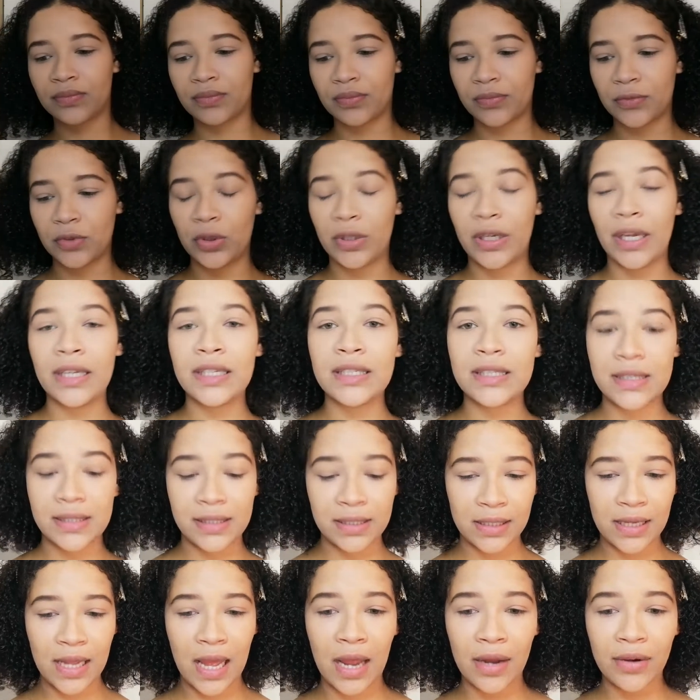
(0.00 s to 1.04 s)
You can
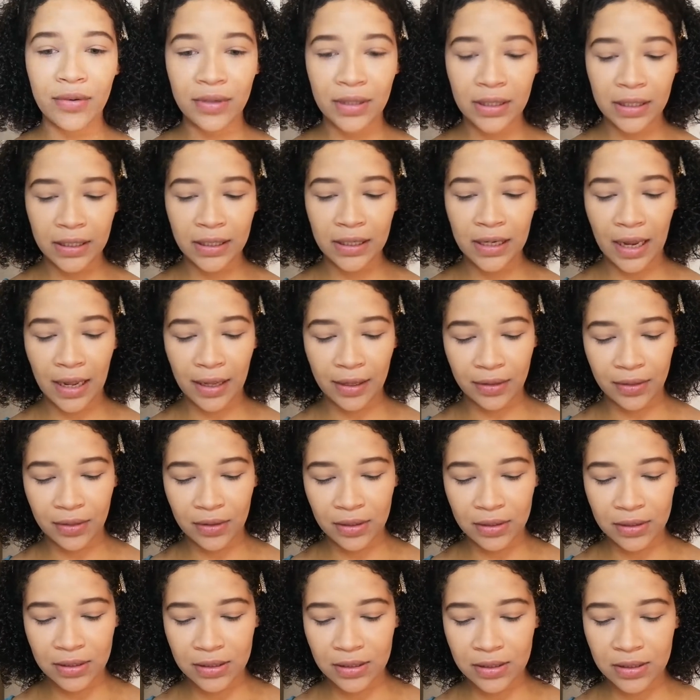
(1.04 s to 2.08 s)
see I really like
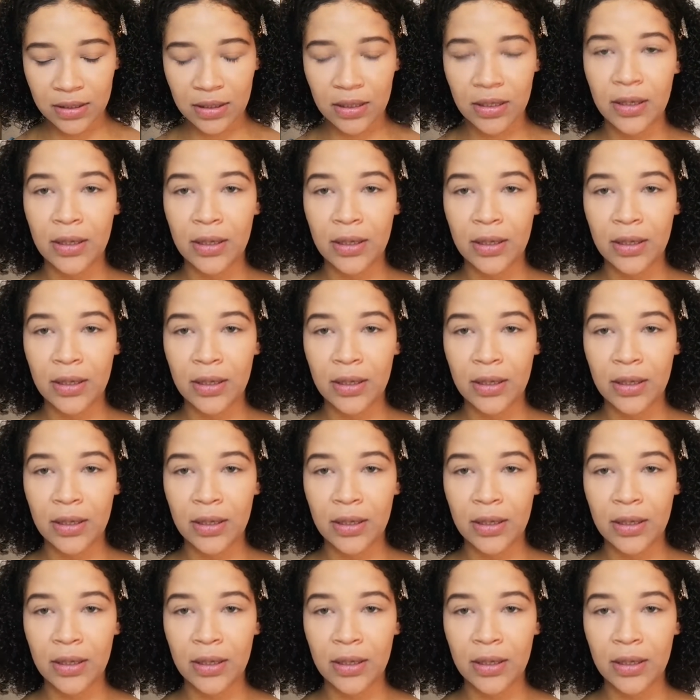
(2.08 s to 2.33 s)
this